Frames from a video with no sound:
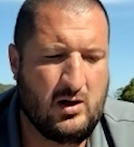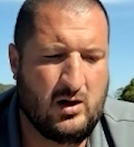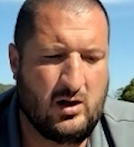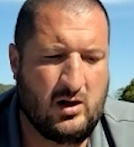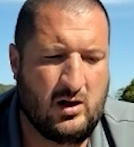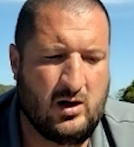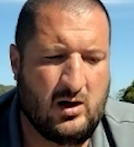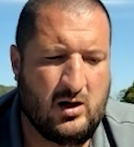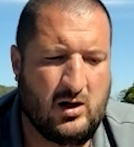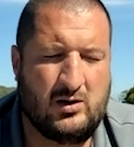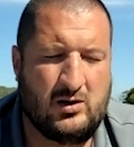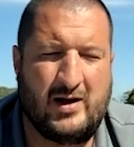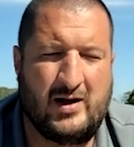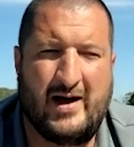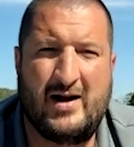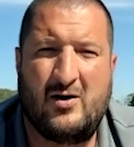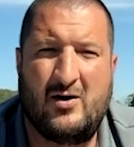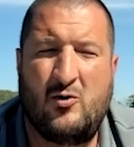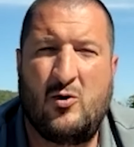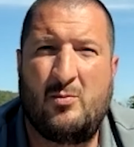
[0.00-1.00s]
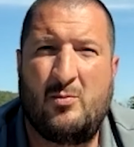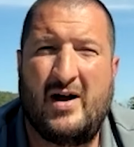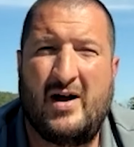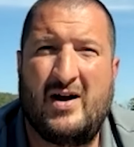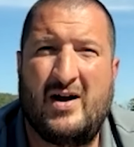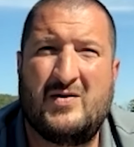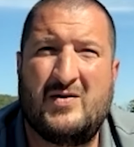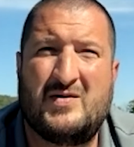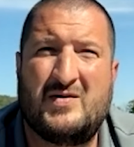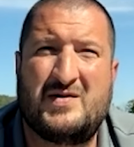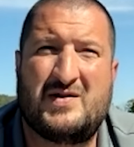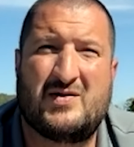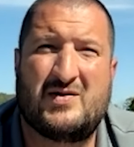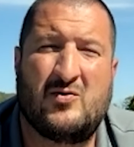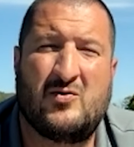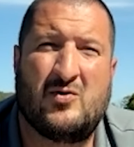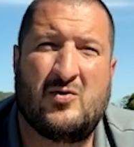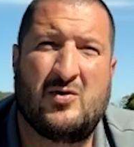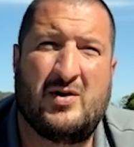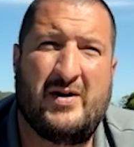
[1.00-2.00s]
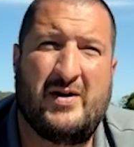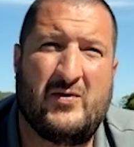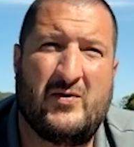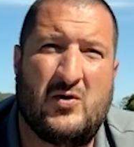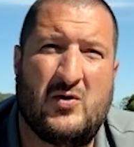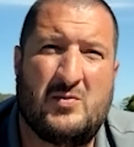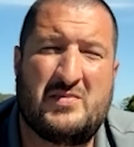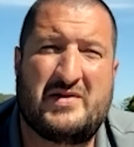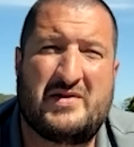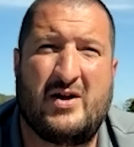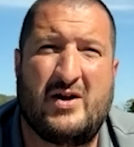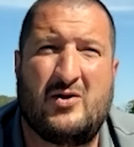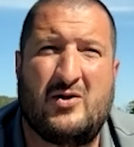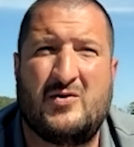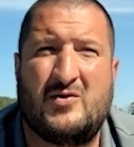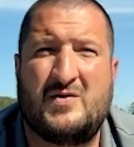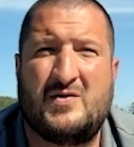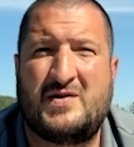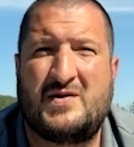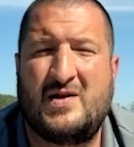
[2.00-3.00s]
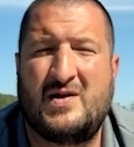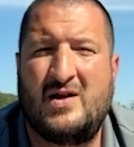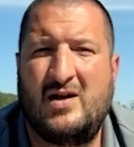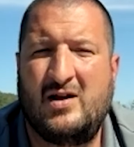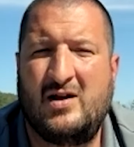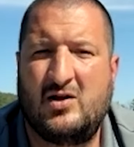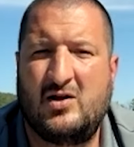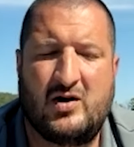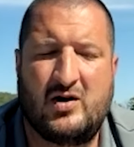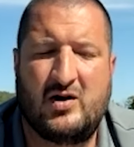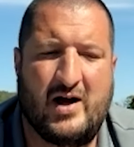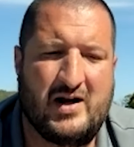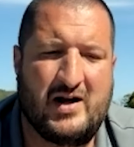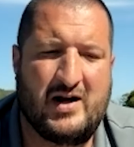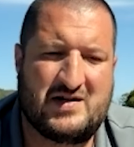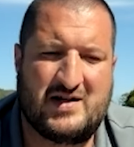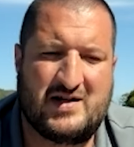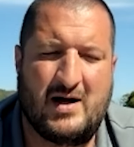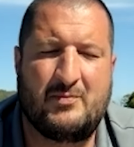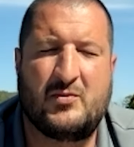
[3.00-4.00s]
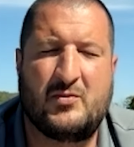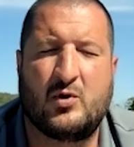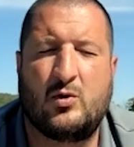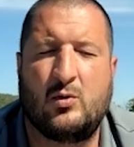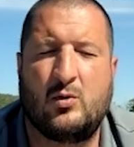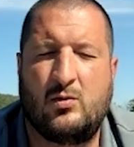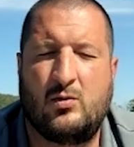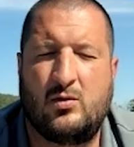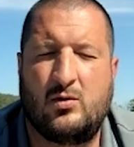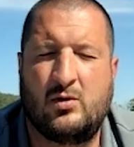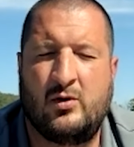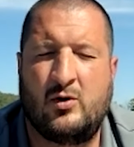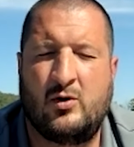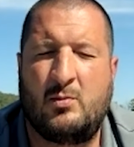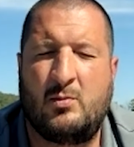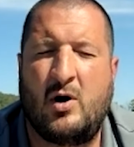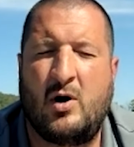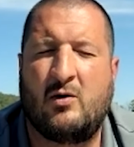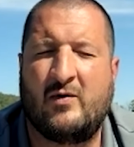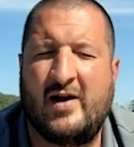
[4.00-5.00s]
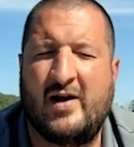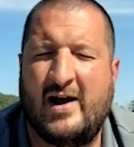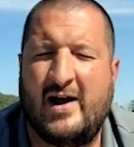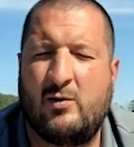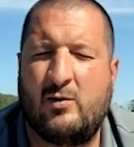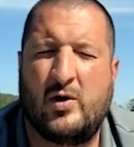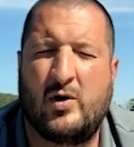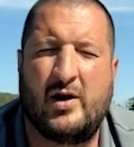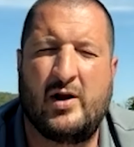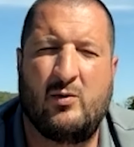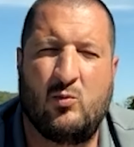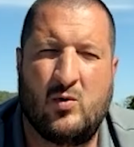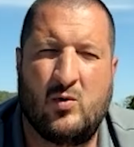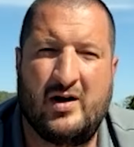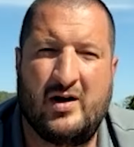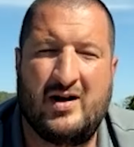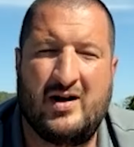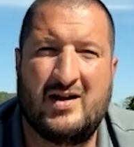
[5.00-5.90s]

A lot of home buyers or even home sellers, they're kind of skeptical, about radon, what it